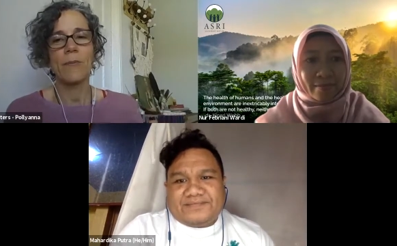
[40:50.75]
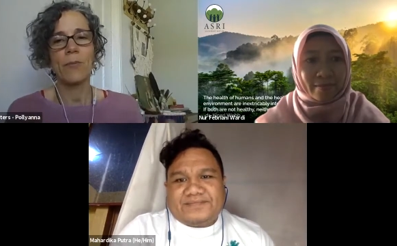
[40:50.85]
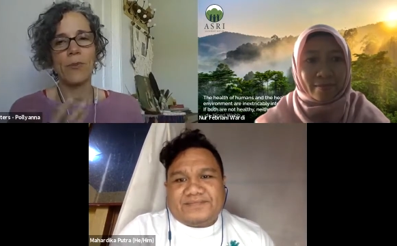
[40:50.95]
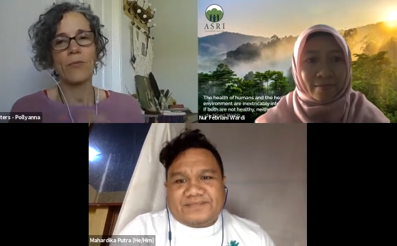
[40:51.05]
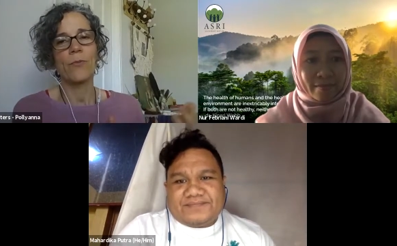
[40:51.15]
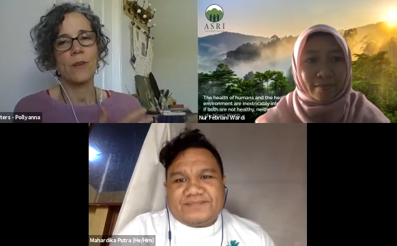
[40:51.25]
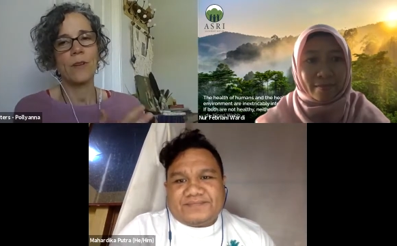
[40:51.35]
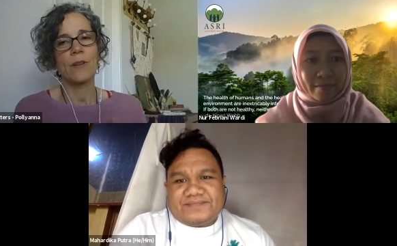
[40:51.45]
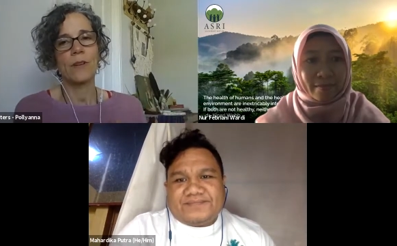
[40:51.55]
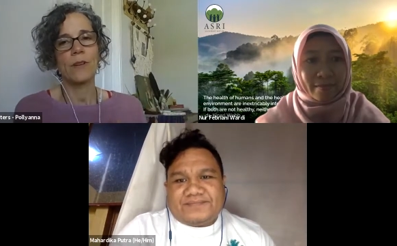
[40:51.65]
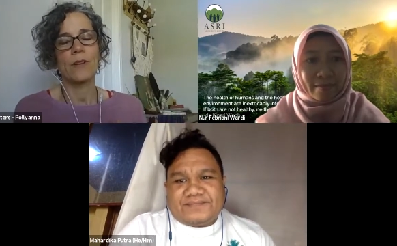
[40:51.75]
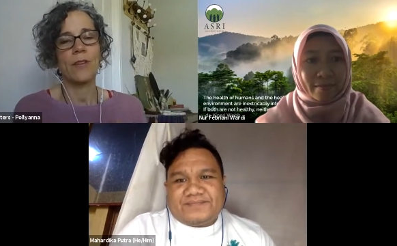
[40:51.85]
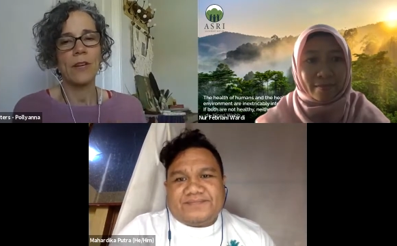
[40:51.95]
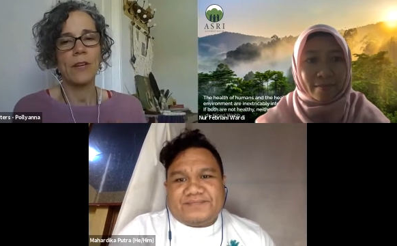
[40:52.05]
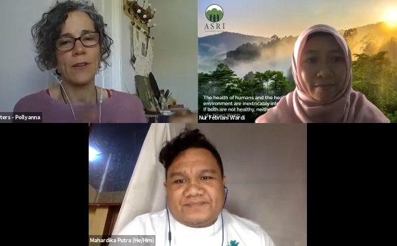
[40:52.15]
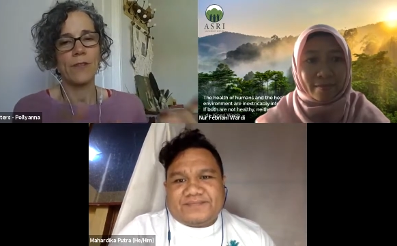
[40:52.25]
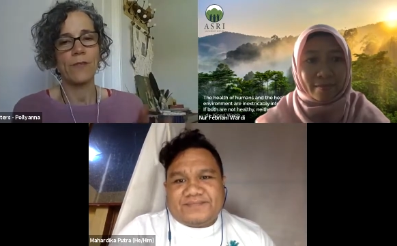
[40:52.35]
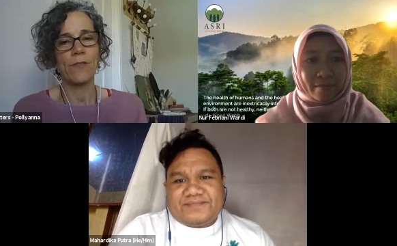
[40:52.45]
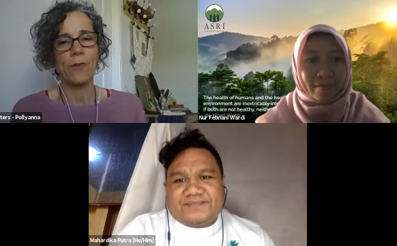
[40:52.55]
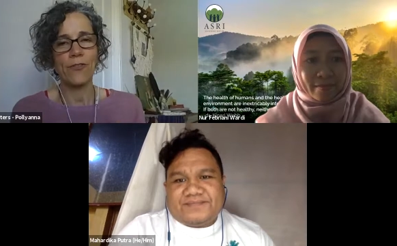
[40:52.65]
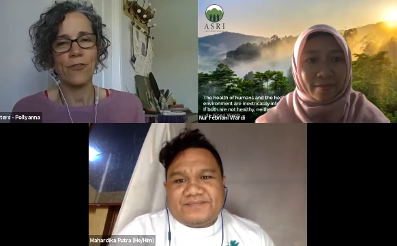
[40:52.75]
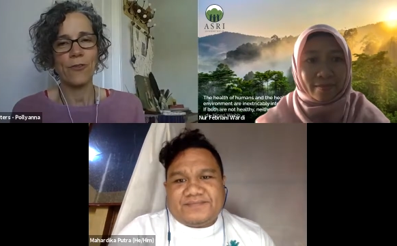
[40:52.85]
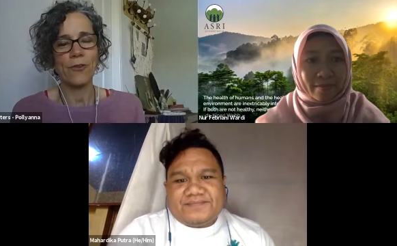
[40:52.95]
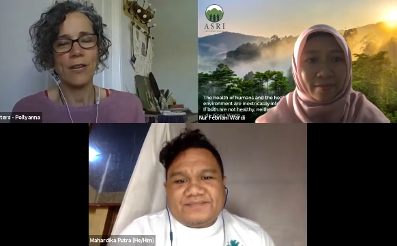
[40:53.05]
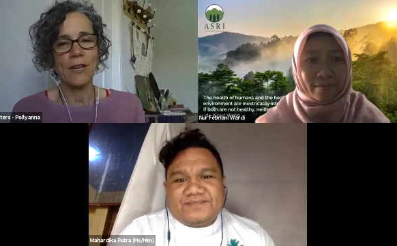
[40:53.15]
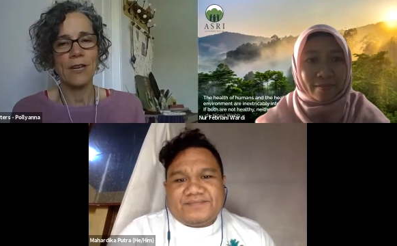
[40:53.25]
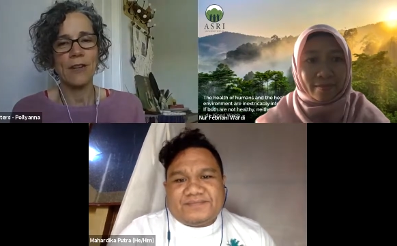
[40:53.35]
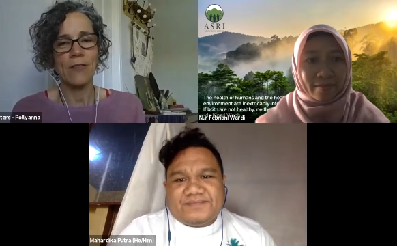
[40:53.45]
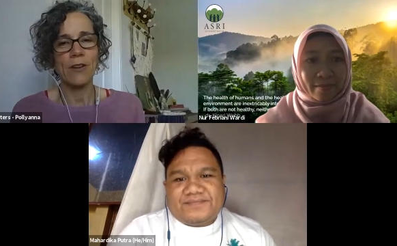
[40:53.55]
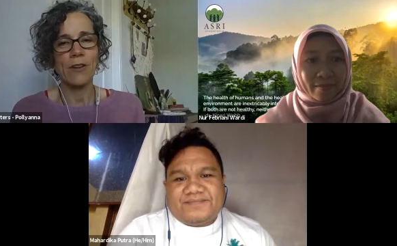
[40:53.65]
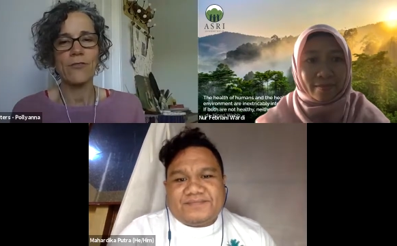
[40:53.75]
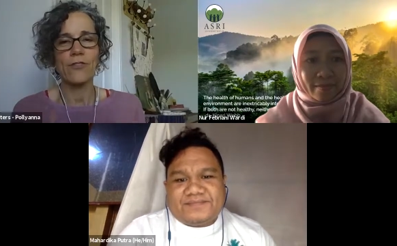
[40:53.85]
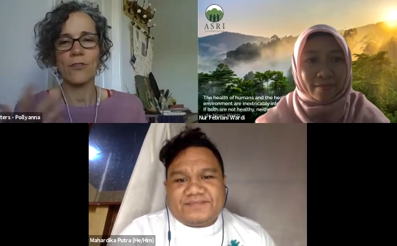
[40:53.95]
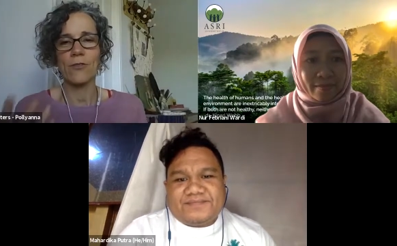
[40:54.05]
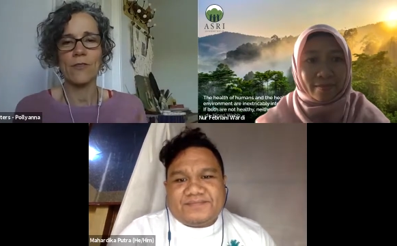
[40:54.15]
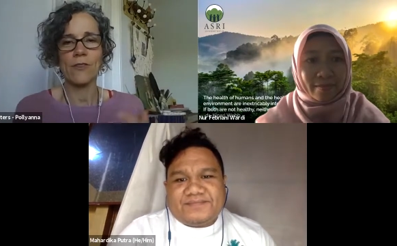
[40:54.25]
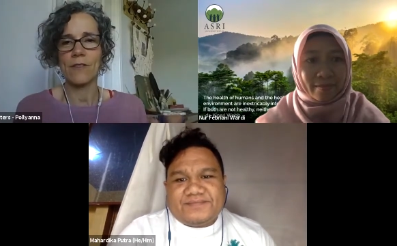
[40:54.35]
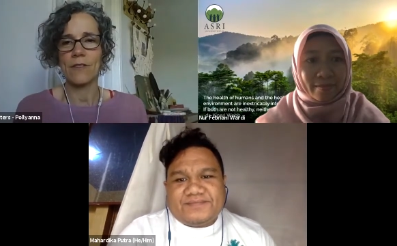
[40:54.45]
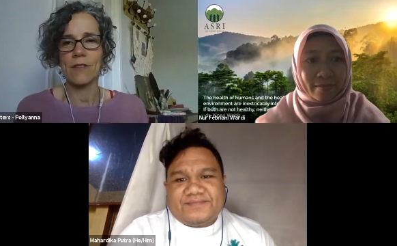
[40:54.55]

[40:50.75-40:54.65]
Speaker 1: people who were logging have switched to organic agriculture or is